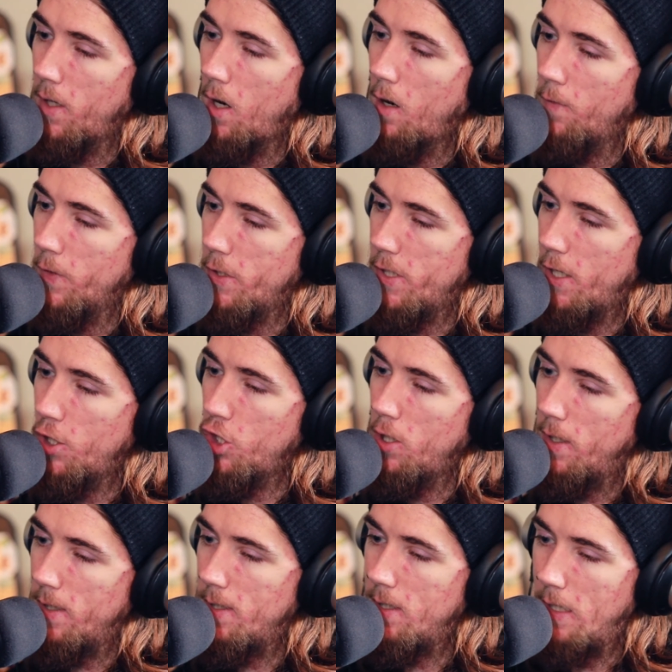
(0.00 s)
the conversation
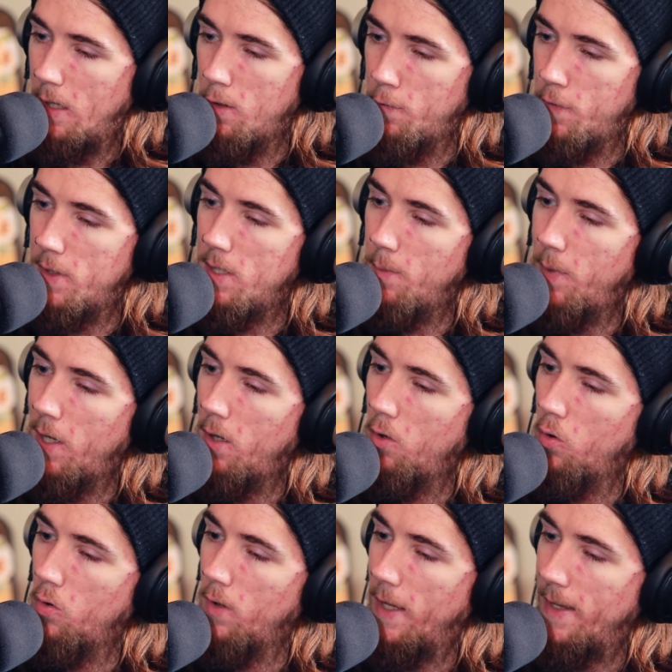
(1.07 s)
itself. It's
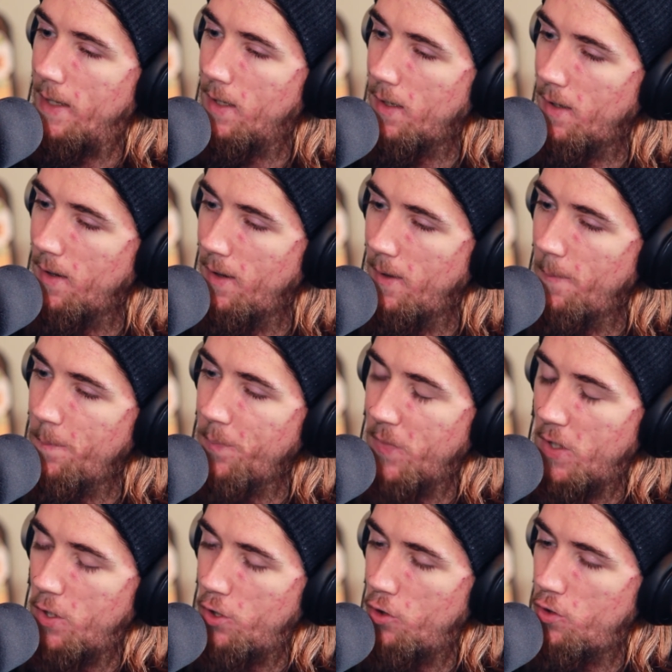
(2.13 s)
about like
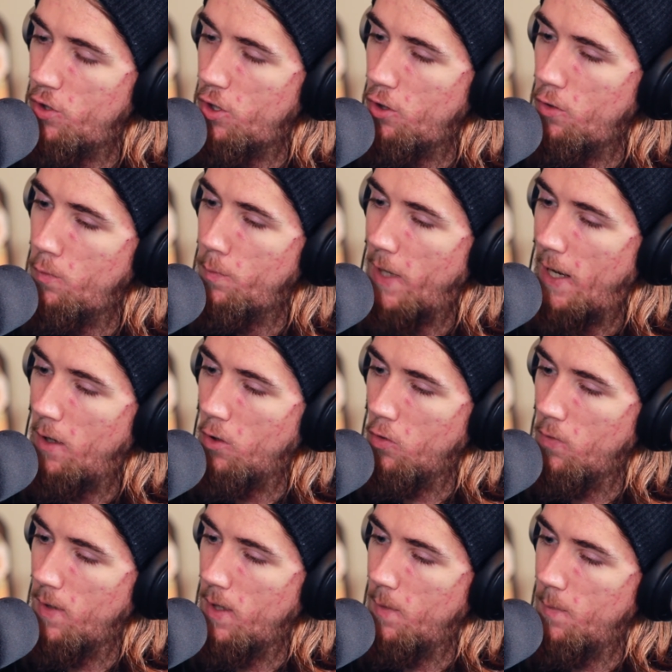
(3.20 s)
YouTube
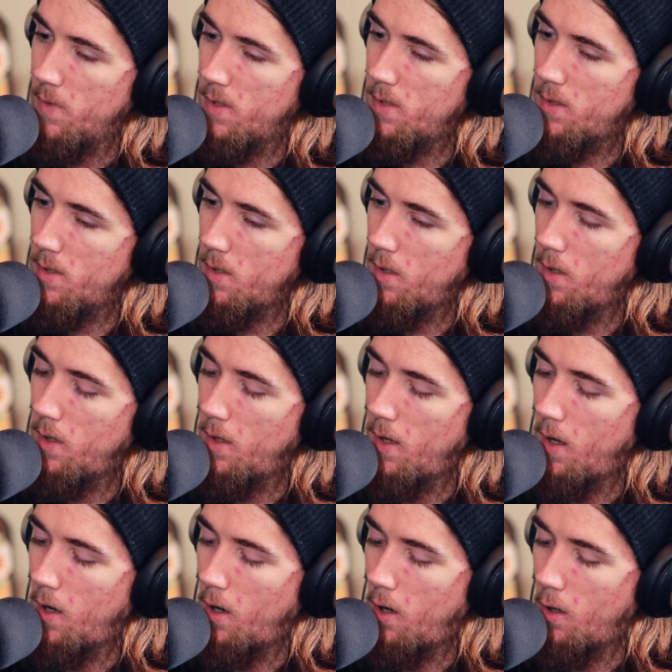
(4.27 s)
algorithms
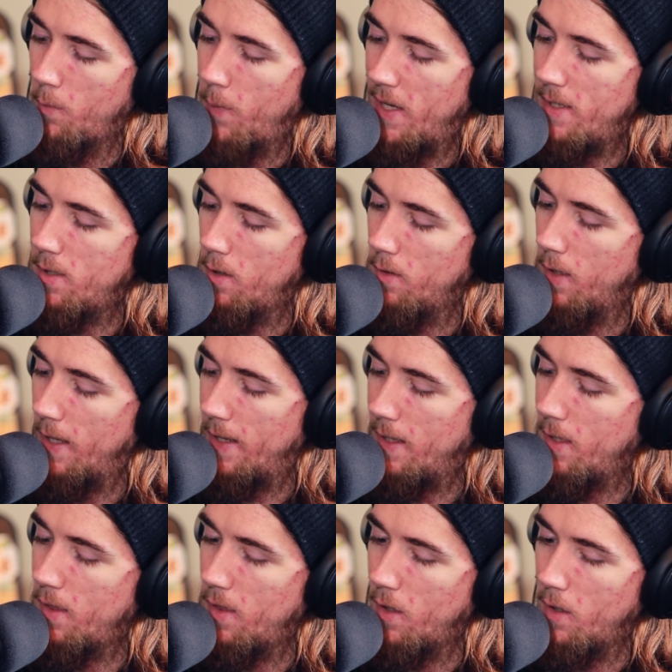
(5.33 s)
are based on
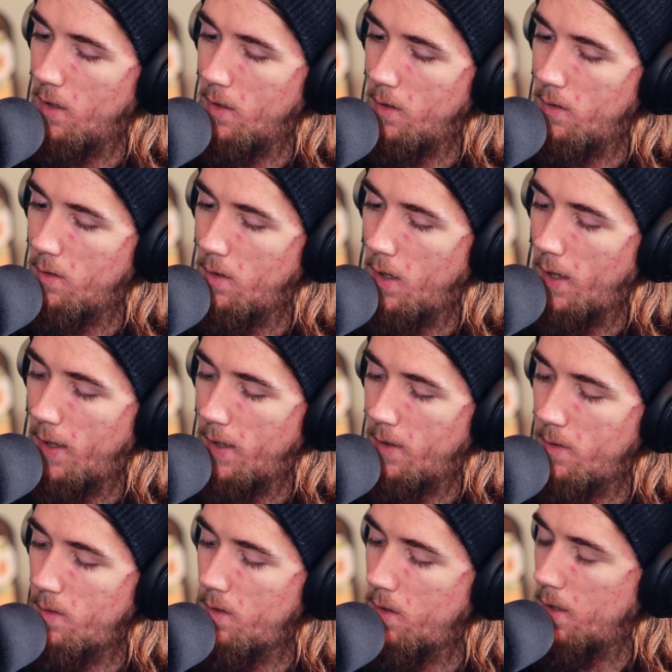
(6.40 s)
like the
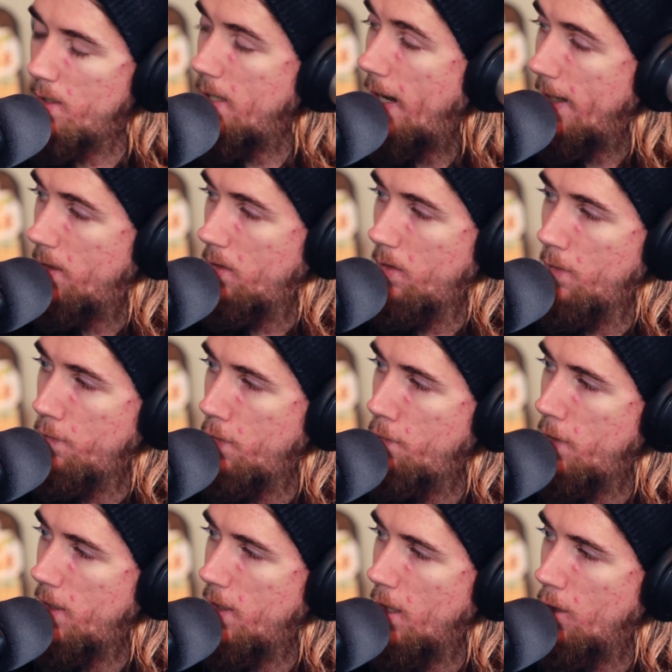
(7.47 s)
title of the
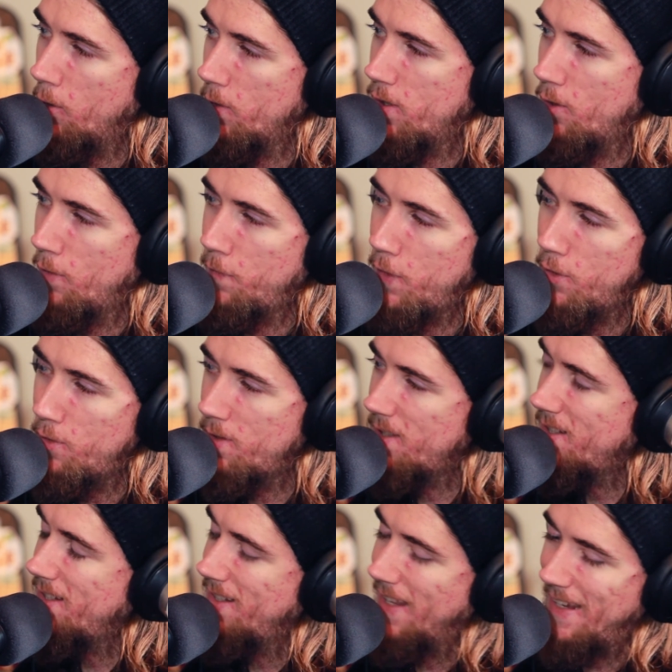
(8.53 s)
video. So if you
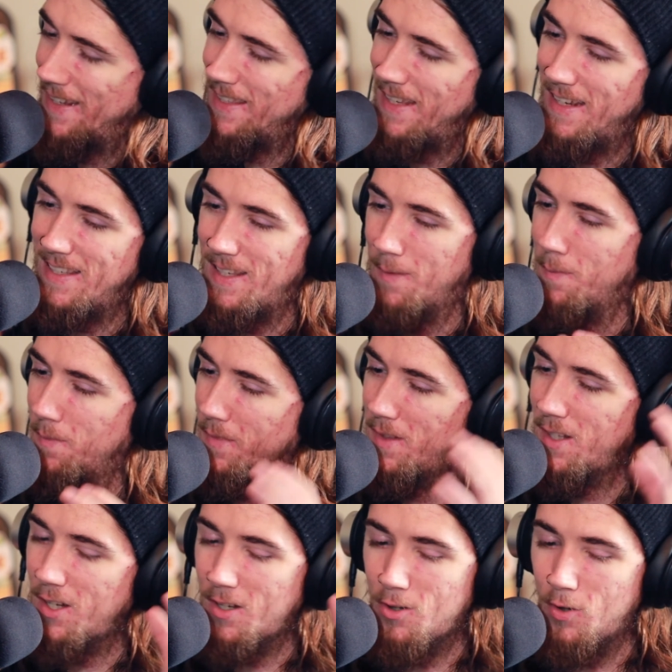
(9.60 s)
like say some
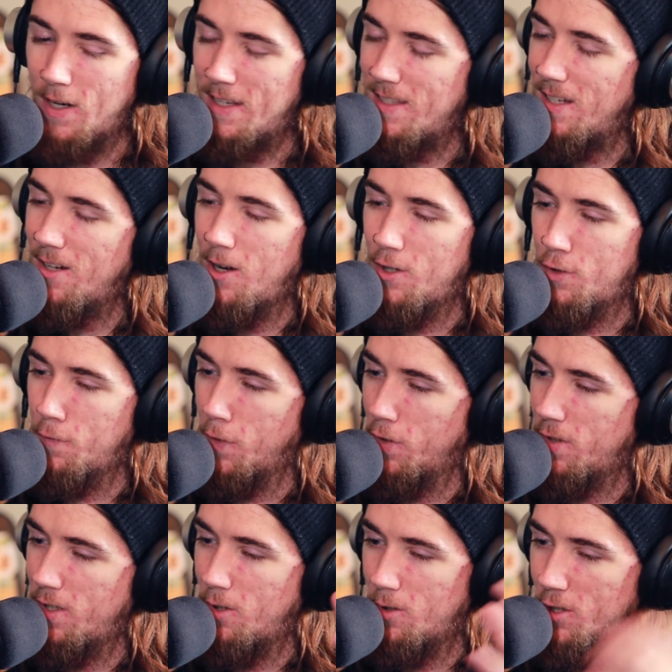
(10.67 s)
crazy
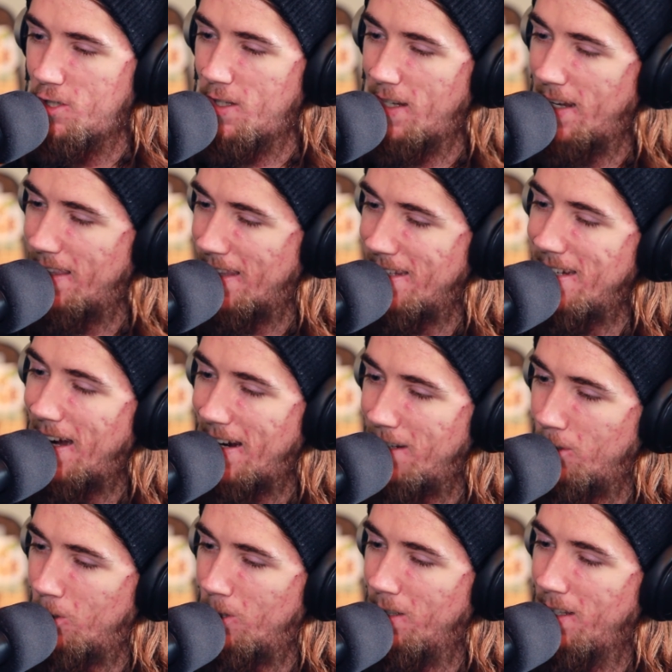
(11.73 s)
controversial shit in the
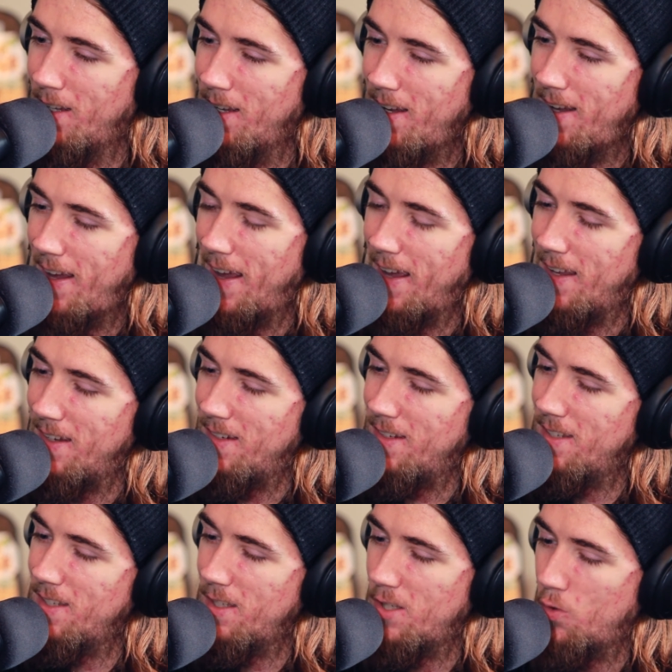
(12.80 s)
title and
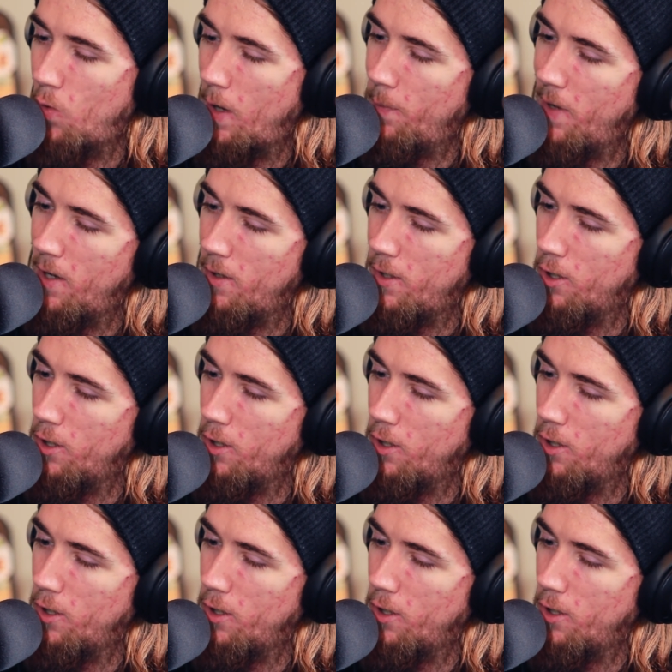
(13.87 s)
swap out